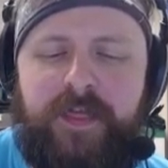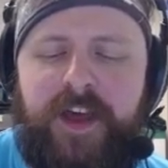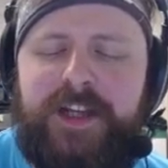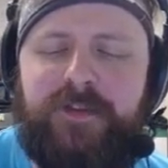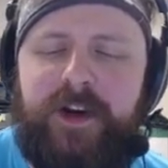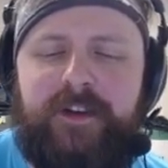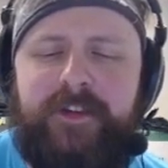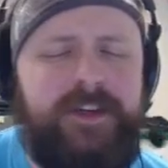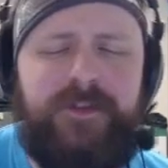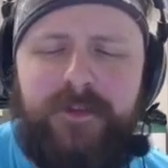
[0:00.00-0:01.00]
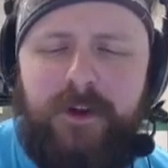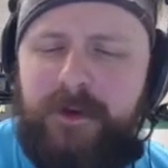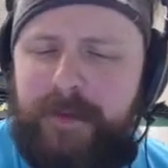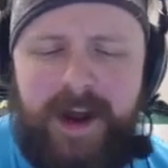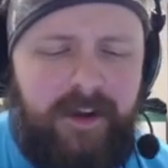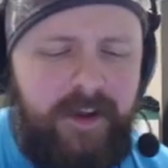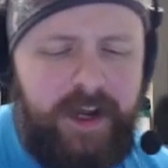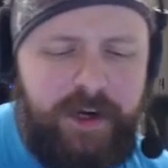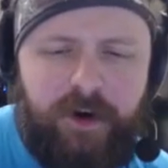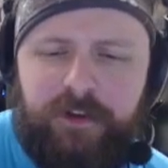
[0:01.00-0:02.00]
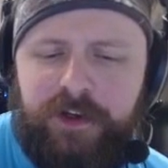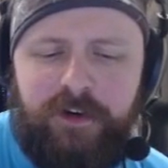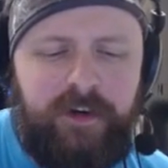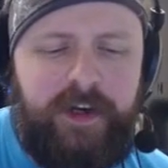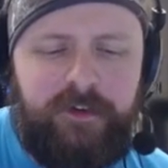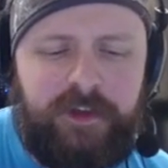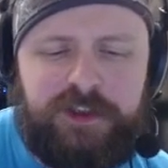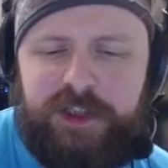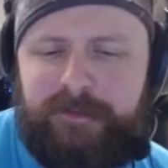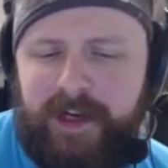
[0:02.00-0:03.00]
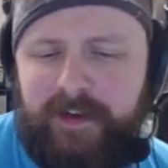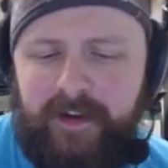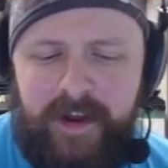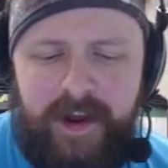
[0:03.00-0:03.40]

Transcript: Thanks for following, pal. You're on here till the ship date.